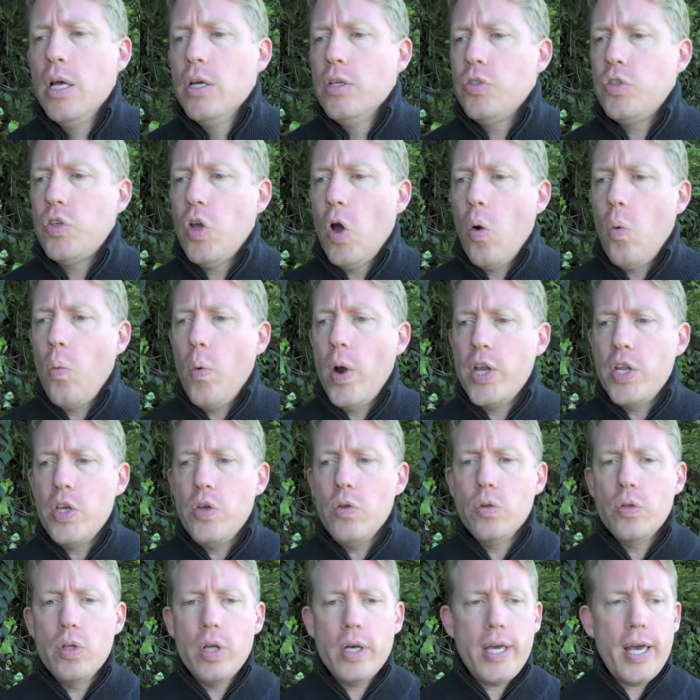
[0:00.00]
So when
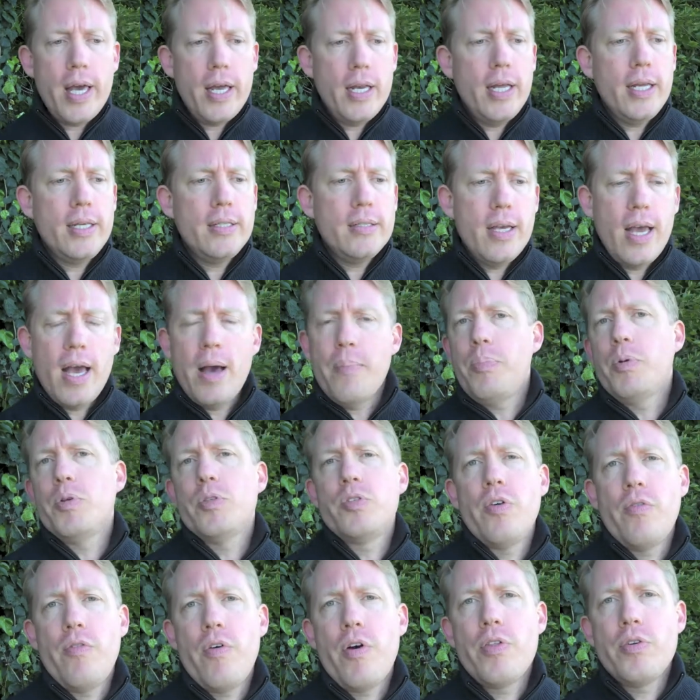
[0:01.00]
you look at
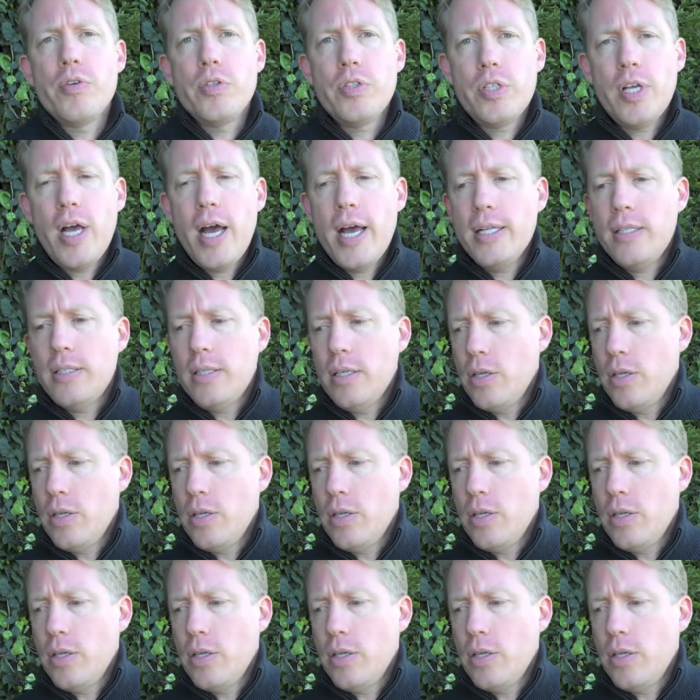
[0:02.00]
examples of other sites